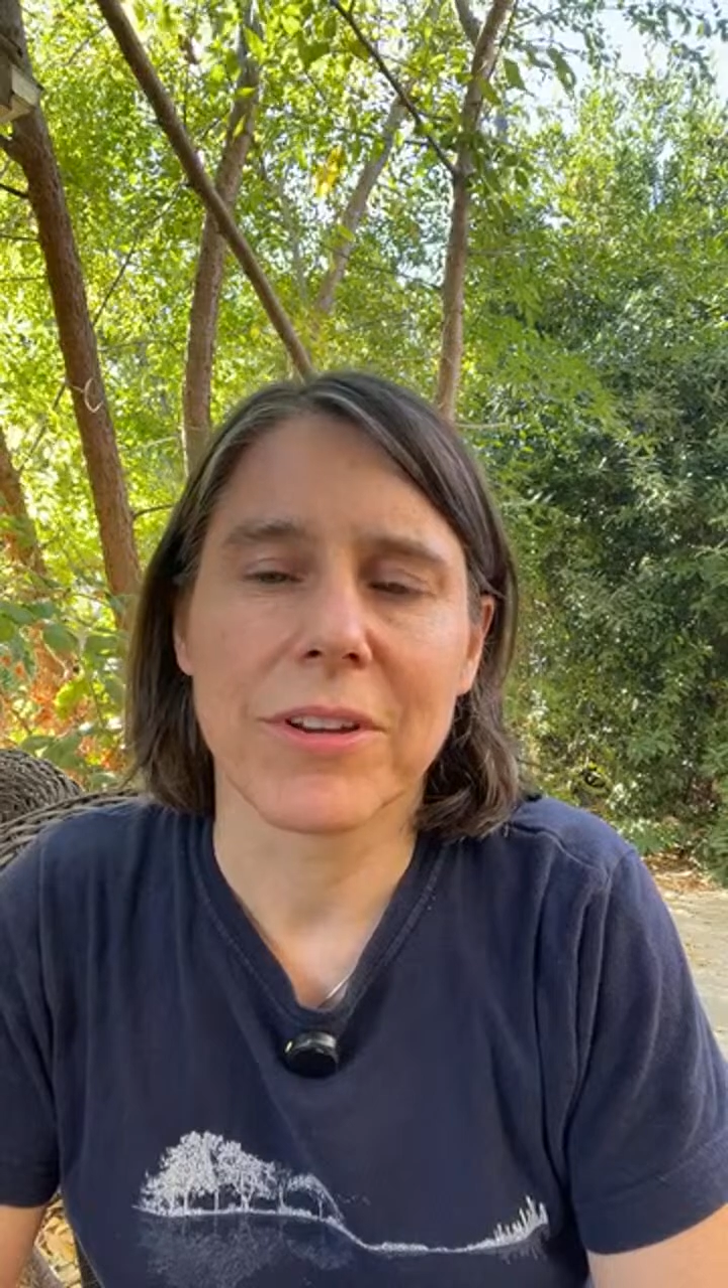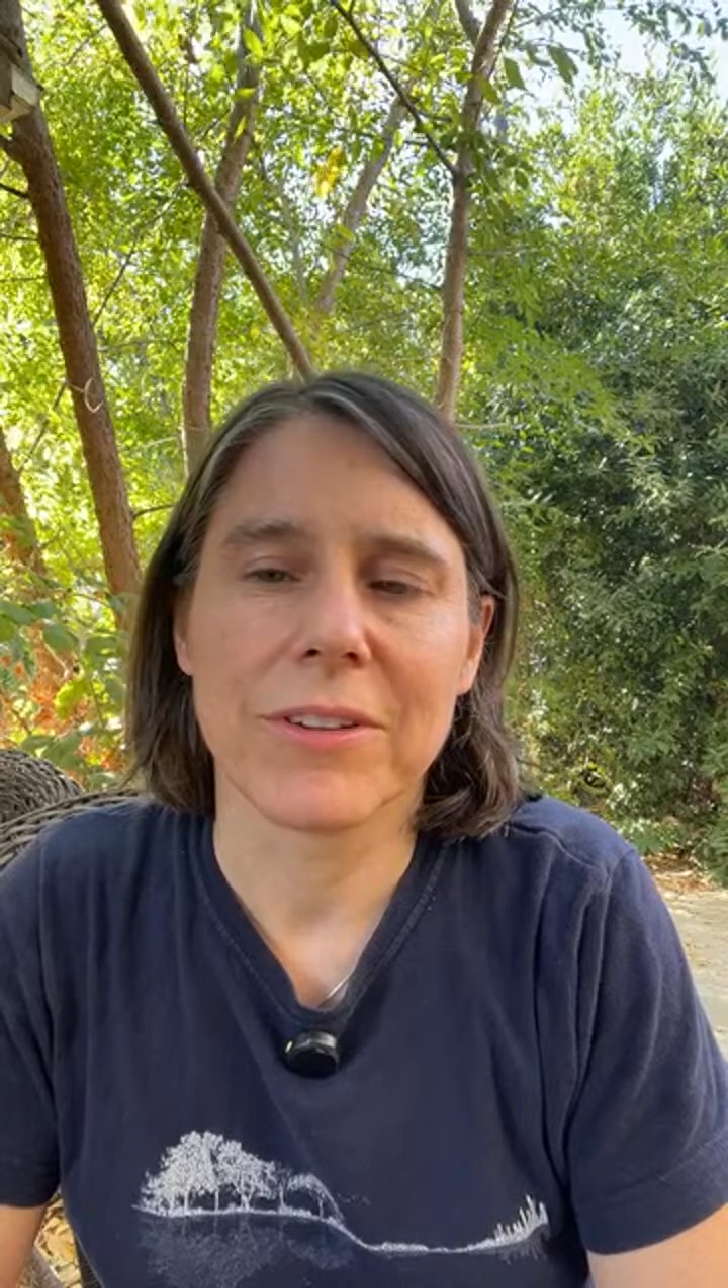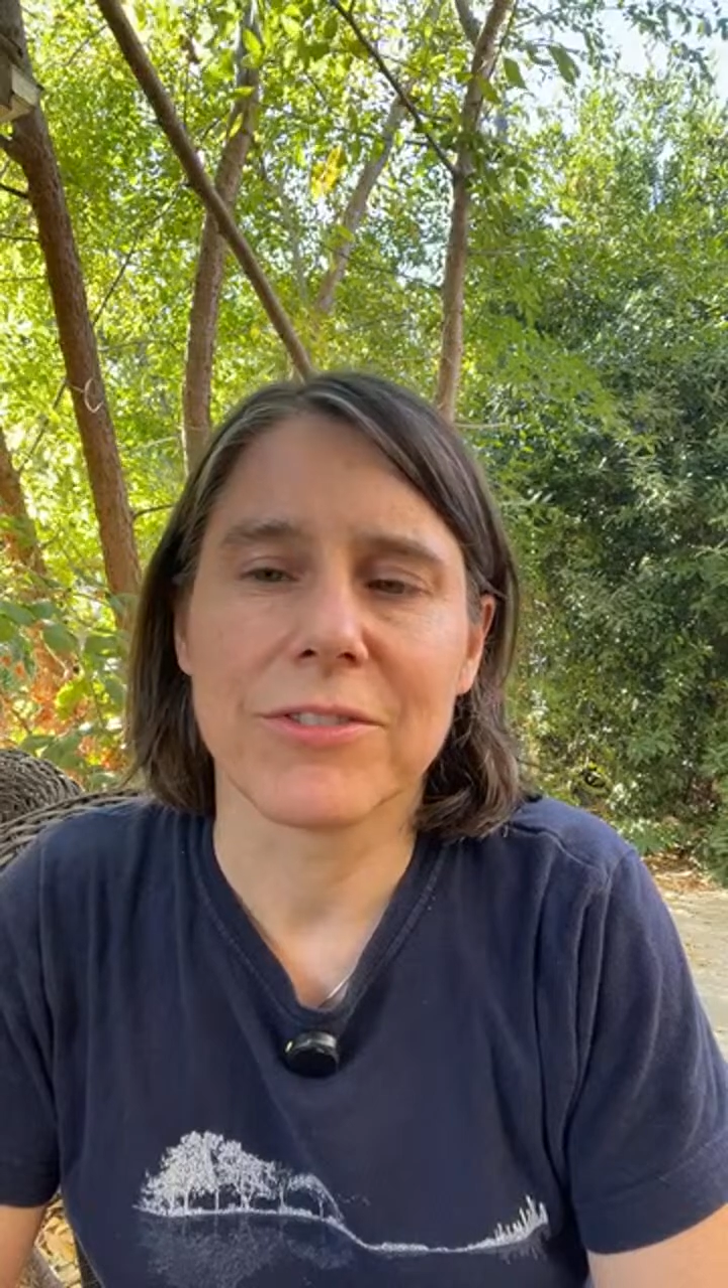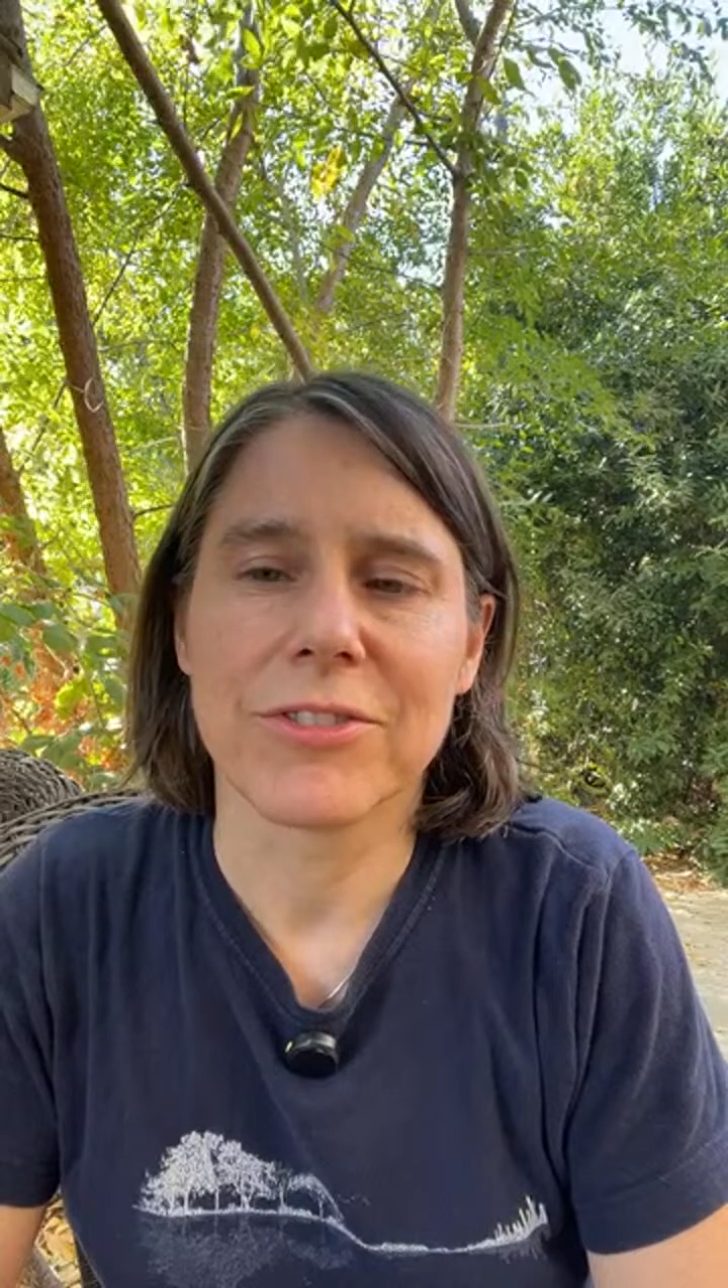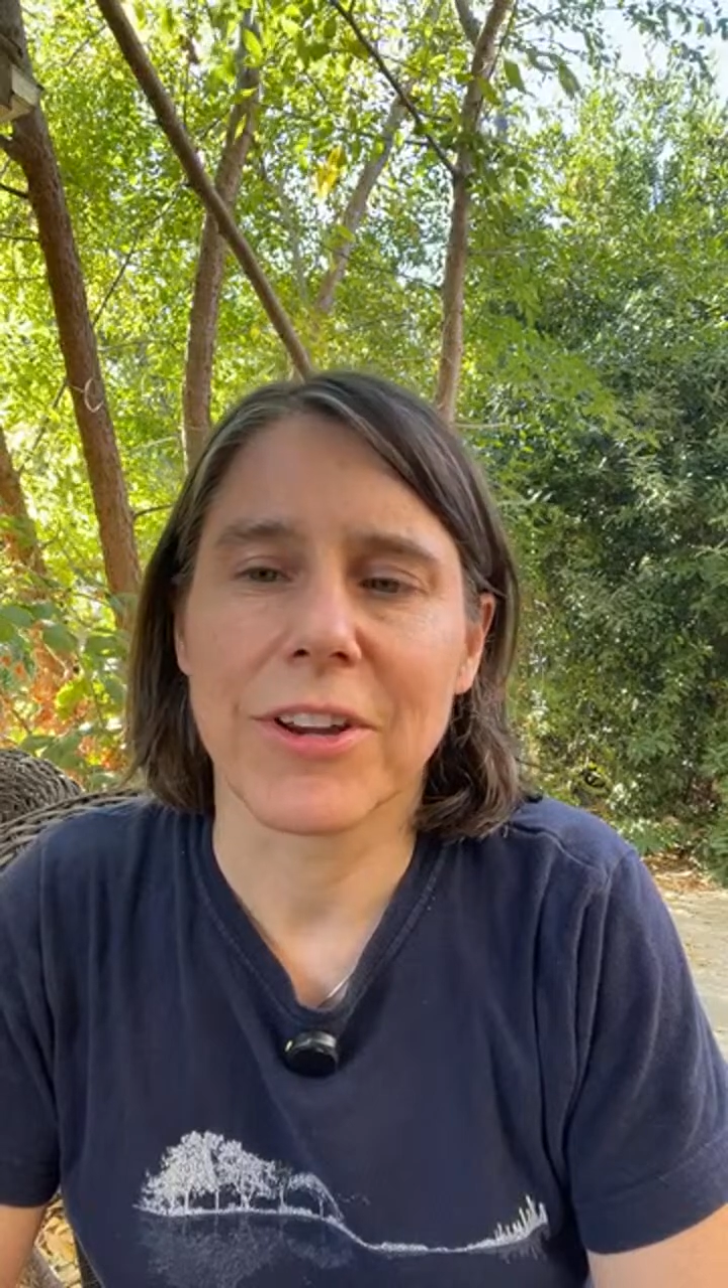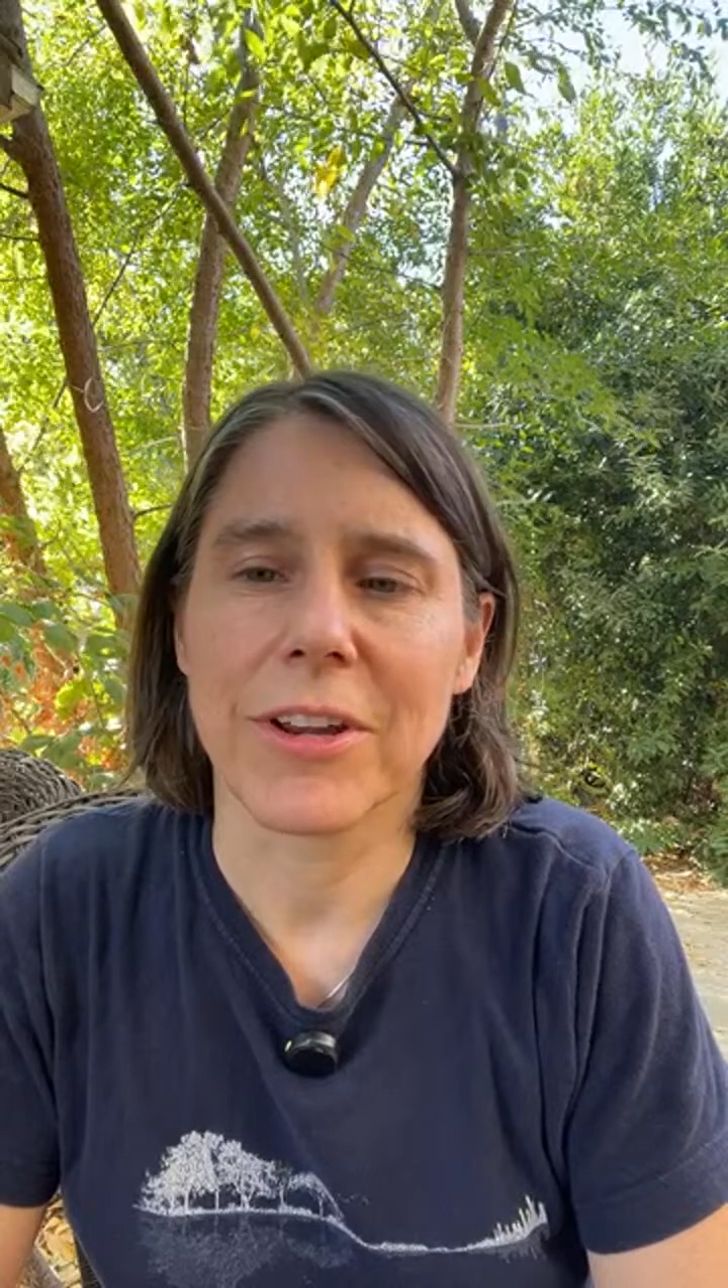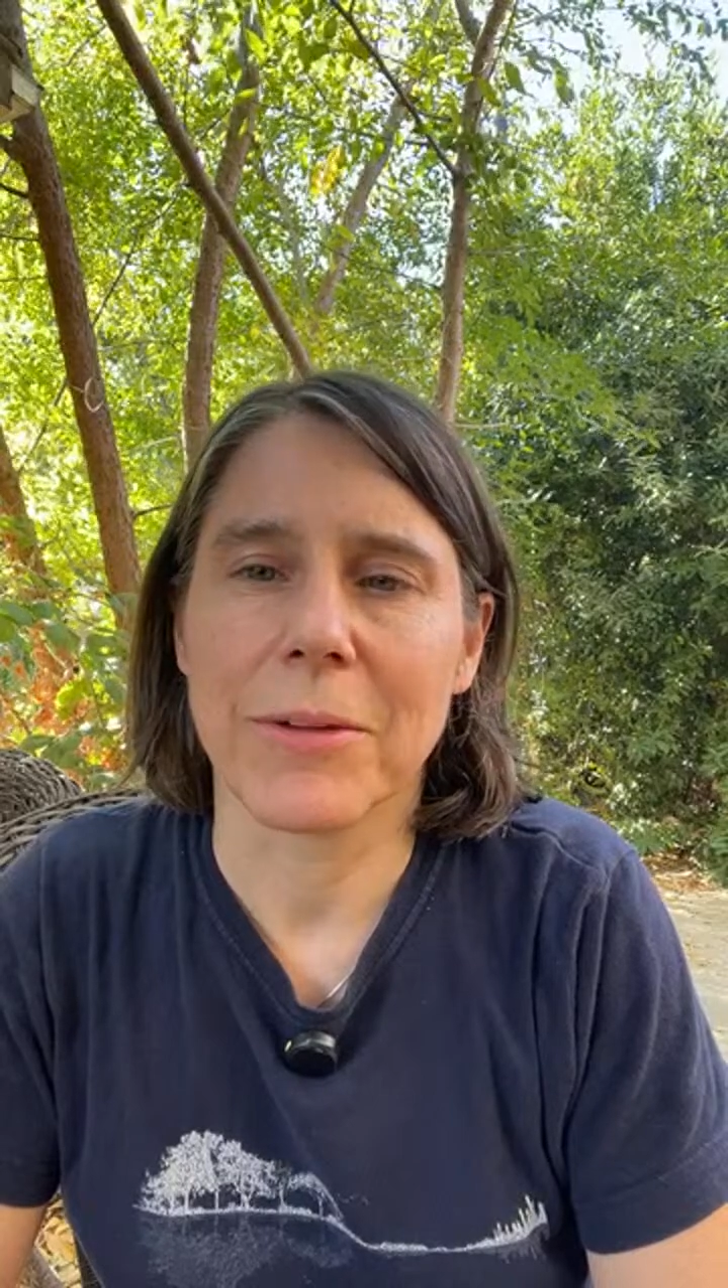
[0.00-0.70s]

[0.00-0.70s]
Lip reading: shape